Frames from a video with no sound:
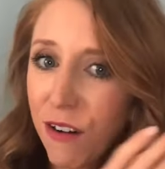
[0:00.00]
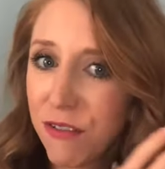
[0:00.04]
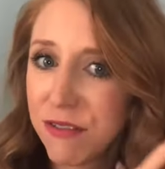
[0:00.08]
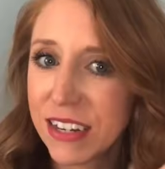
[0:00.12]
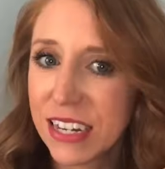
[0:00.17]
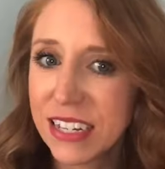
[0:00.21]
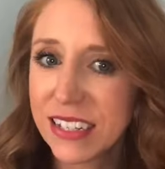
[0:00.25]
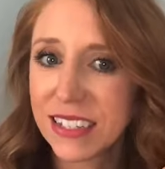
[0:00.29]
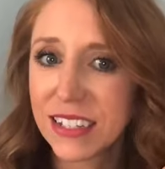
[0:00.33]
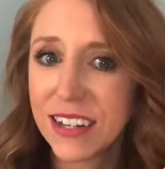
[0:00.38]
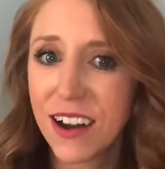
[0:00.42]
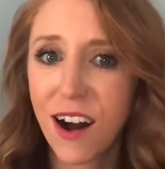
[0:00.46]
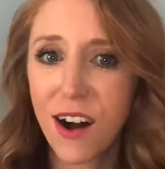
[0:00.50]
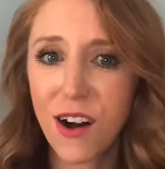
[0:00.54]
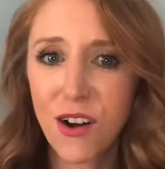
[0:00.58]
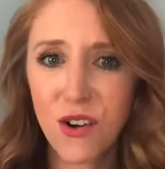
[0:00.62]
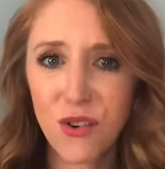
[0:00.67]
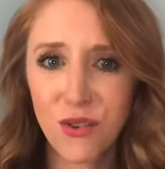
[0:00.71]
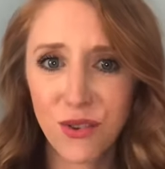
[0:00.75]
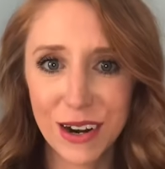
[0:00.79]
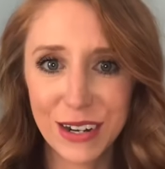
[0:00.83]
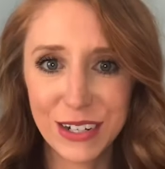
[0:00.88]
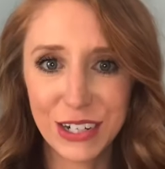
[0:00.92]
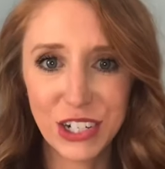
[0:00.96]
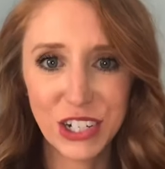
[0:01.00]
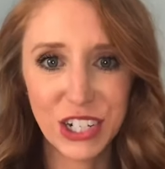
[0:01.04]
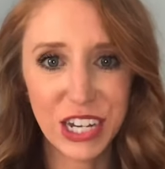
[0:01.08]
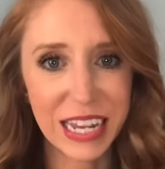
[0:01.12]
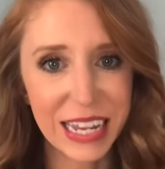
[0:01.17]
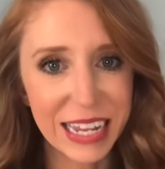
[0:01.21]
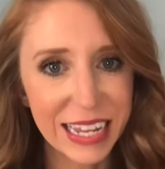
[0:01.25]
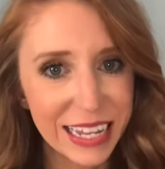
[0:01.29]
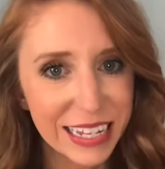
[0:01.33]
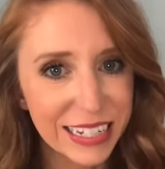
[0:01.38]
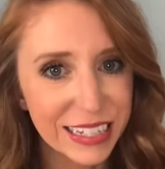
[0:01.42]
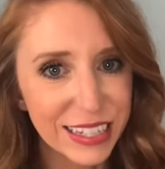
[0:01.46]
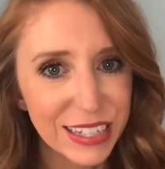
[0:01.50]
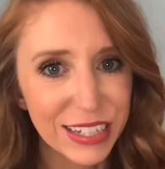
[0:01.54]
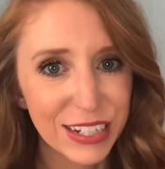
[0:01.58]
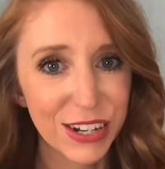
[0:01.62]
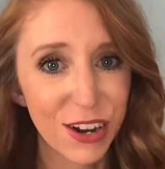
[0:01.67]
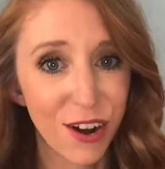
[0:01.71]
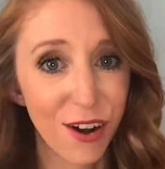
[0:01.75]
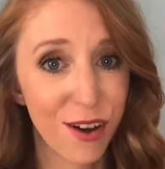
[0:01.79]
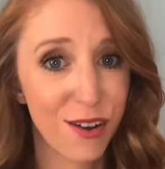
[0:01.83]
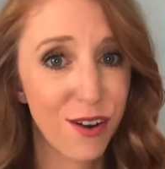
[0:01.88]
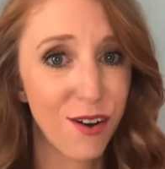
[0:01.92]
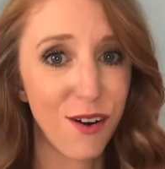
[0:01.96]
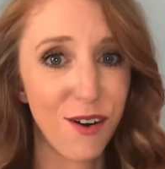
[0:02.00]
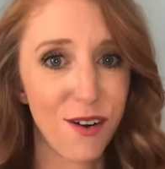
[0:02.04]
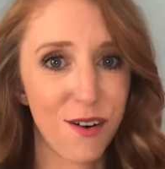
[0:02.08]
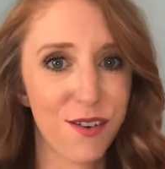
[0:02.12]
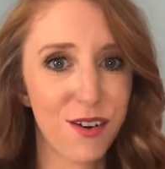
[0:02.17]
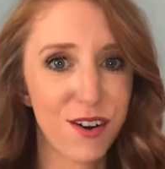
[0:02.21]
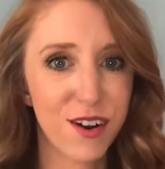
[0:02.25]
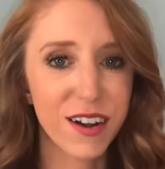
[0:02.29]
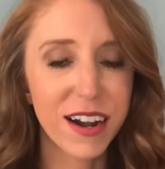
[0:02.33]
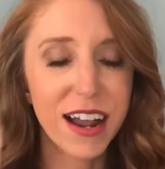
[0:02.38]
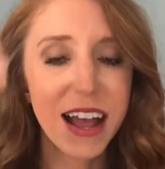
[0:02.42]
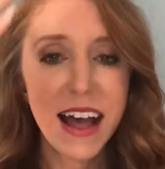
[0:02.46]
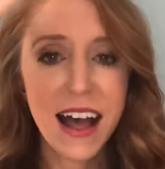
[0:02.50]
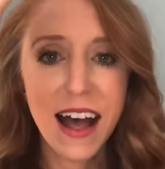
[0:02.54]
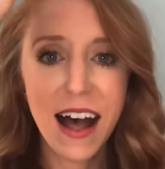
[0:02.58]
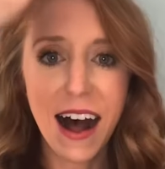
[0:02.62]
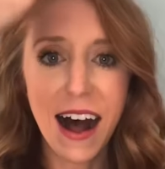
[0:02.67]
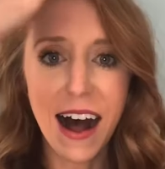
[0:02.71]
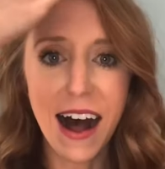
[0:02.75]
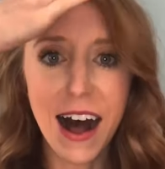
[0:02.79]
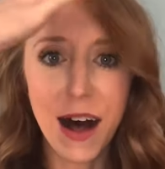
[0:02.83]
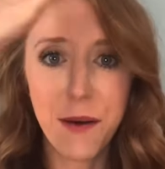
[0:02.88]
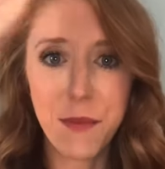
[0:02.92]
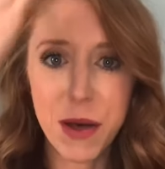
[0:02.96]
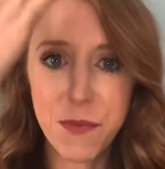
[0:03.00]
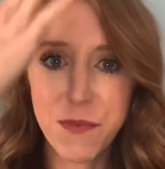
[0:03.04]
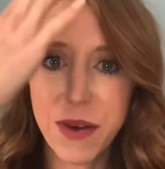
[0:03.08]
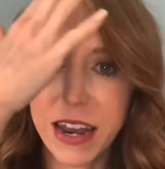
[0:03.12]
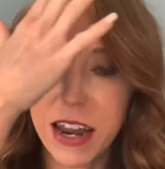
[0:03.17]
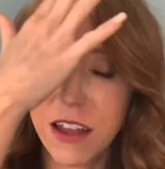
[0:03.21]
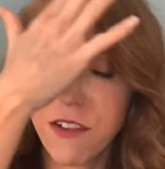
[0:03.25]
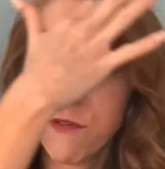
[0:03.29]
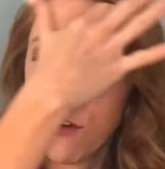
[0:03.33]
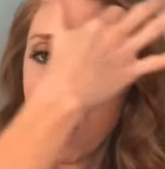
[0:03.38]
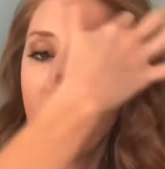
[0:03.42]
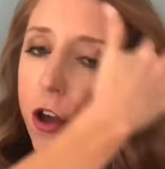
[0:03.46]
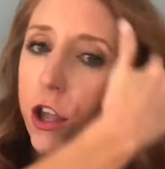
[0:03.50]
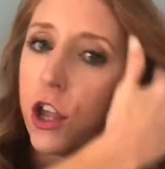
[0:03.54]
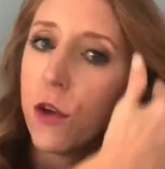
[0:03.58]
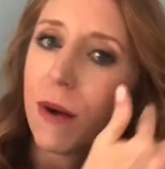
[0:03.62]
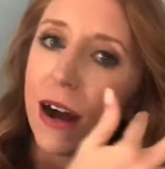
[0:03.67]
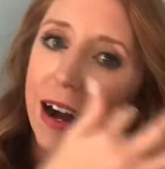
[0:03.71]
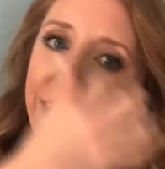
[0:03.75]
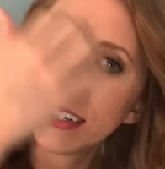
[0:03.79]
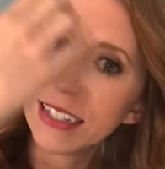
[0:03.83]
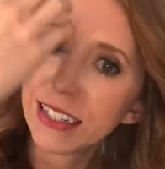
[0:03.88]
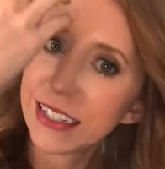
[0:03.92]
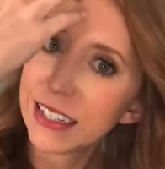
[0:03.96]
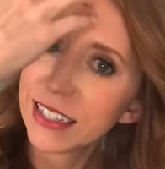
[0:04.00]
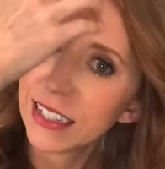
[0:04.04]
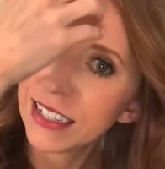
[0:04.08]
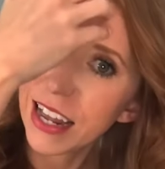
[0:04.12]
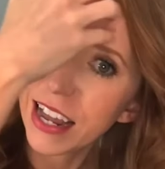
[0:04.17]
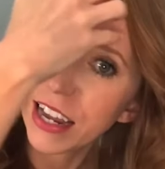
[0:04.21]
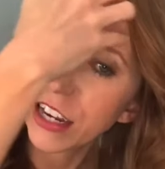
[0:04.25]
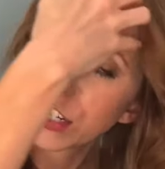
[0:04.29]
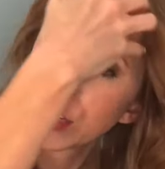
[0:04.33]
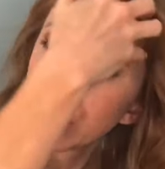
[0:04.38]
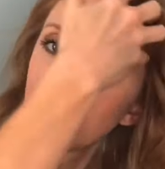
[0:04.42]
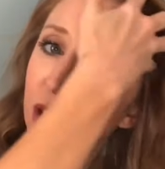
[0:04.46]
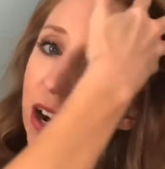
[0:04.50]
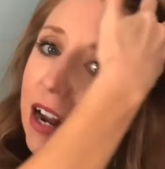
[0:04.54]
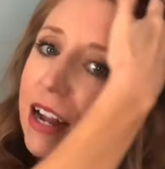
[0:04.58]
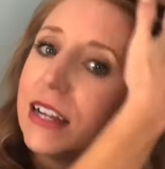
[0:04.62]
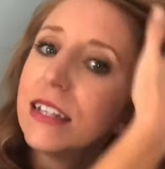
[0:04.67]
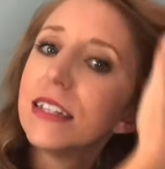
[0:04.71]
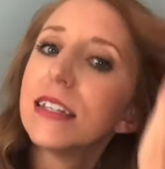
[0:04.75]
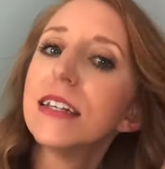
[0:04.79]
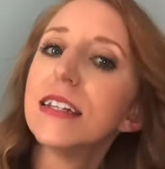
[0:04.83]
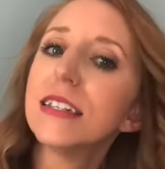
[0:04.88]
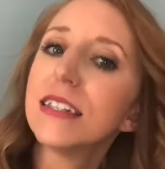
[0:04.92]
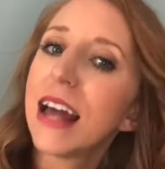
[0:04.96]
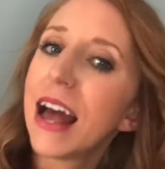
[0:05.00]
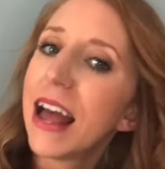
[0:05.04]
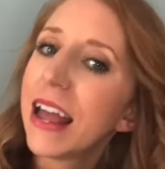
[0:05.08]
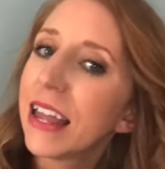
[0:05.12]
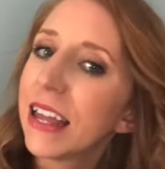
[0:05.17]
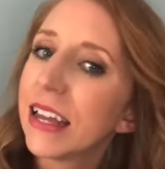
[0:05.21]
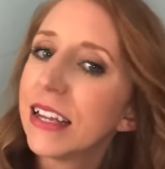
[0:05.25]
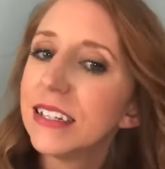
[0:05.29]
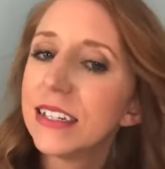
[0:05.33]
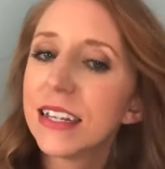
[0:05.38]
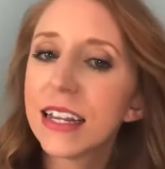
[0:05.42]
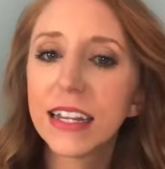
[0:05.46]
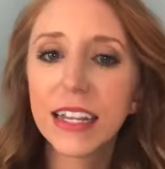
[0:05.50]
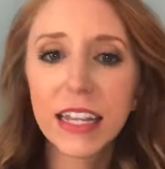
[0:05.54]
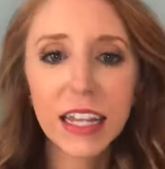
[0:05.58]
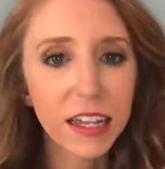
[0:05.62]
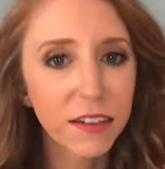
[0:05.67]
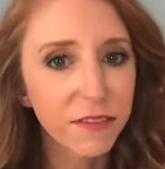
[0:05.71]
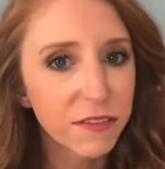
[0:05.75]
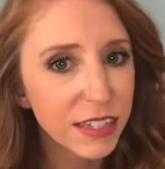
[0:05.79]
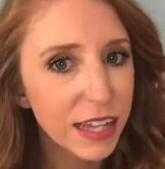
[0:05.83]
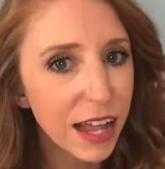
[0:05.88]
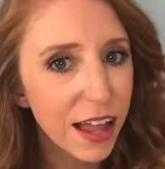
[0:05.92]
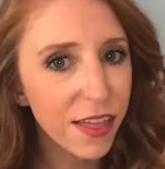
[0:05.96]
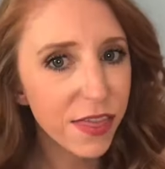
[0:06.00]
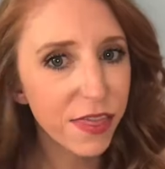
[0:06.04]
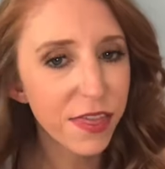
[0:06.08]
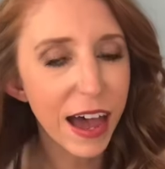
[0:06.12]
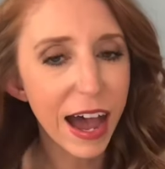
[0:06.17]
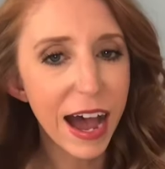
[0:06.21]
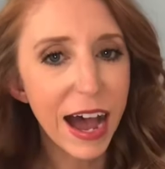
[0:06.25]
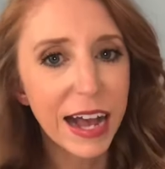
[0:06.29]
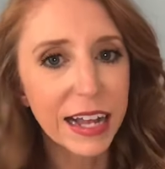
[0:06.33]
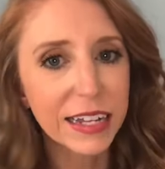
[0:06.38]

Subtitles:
It's not crunchy, it's not hard, but it volumizes, texturizes, and it gives that